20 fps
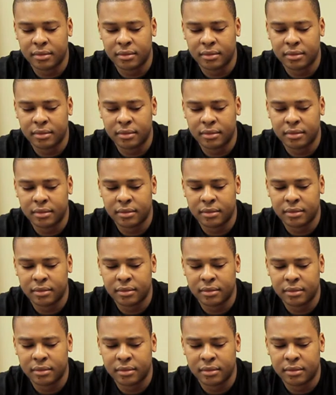
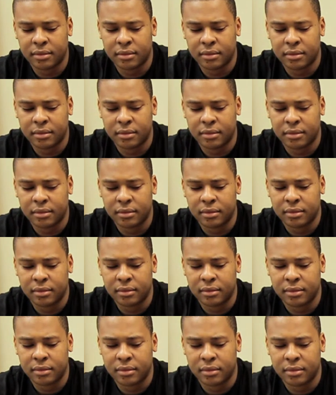
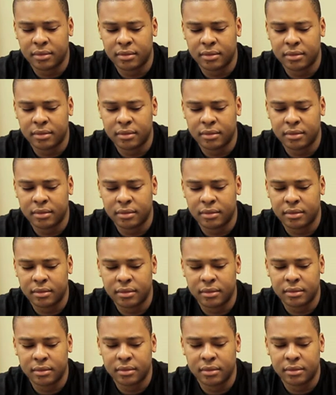
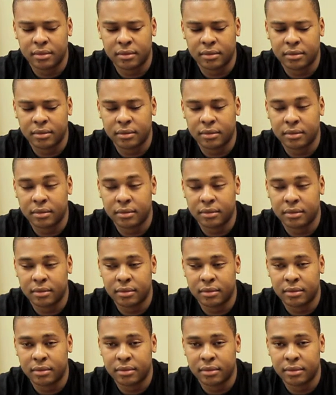
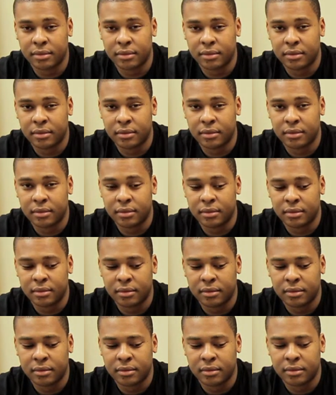
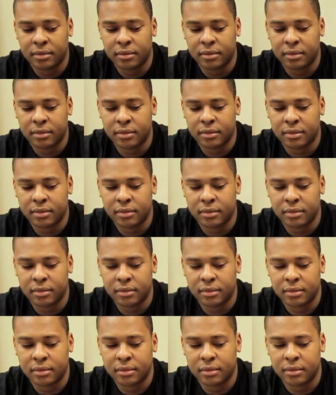
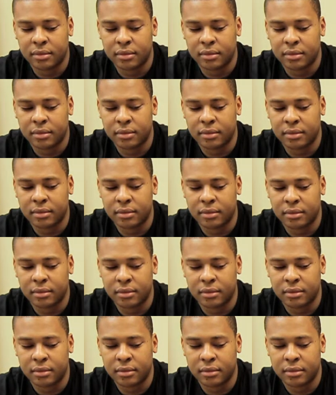
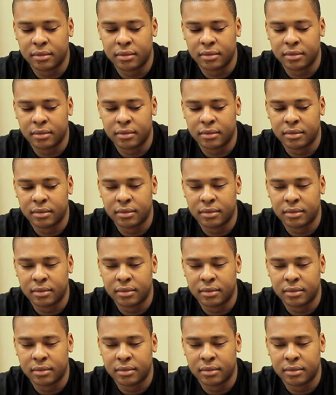The person shown says nothing.